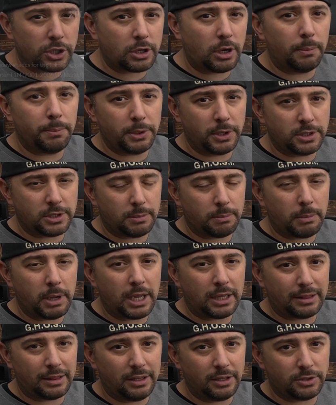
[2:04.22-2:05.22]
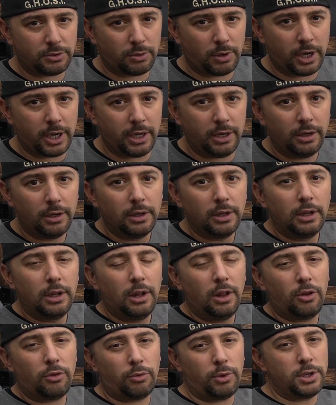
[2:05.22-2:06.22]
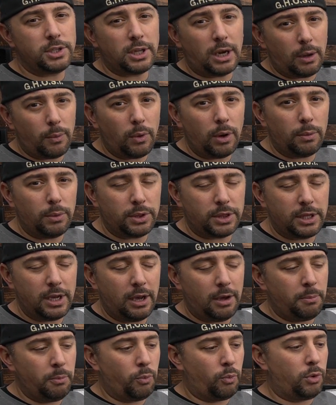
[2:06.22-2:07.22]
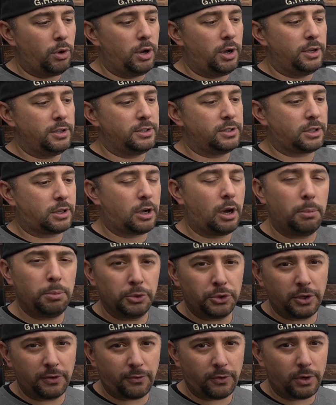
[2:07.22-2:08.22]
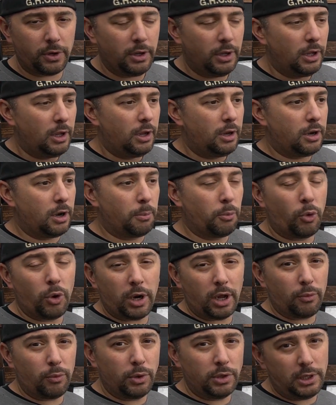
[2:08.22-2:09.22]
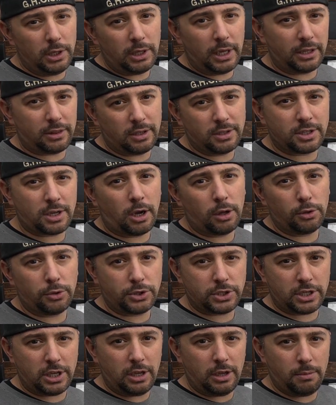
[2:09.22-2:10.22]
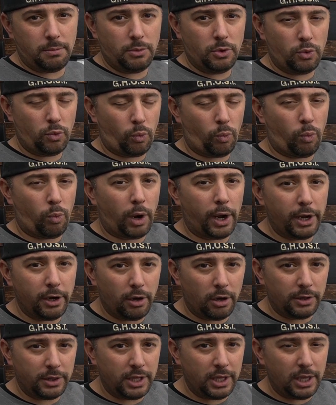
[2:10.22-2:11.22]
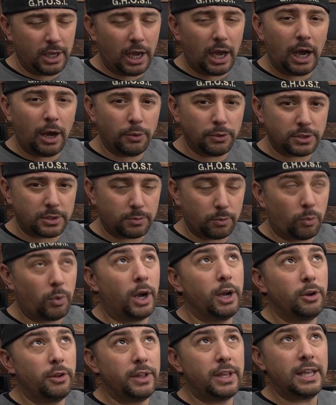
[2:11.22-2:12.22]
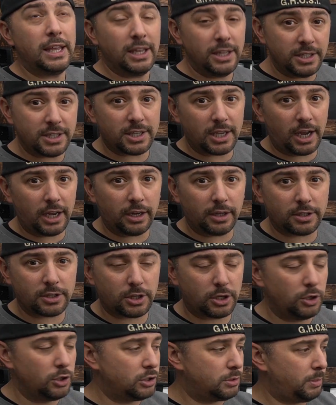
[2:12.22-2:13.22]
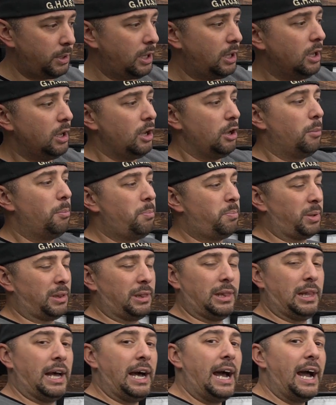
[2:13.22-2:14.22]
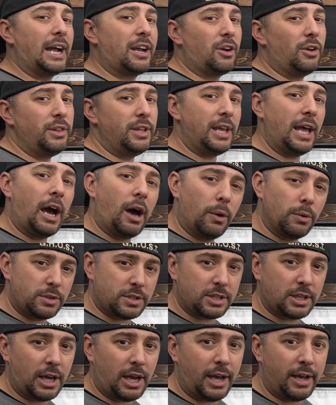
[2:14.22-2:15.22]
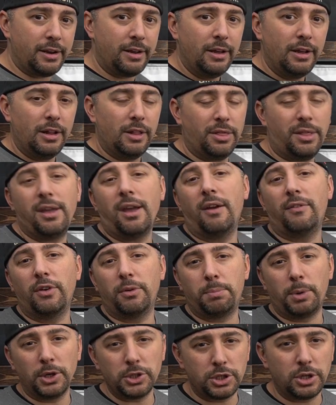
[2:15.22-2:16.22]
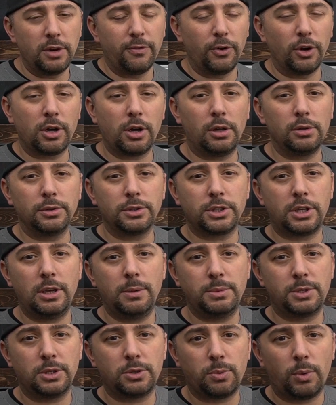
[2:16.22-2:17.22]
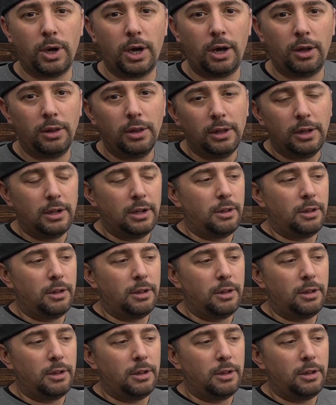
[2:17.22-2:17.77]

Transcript: of companies that make these, right? The reason I went with them was a couple different. Number one, I really like this color scheme. White on the inside, excuse me, black on the outside. They have a bunch of different color schemes as well,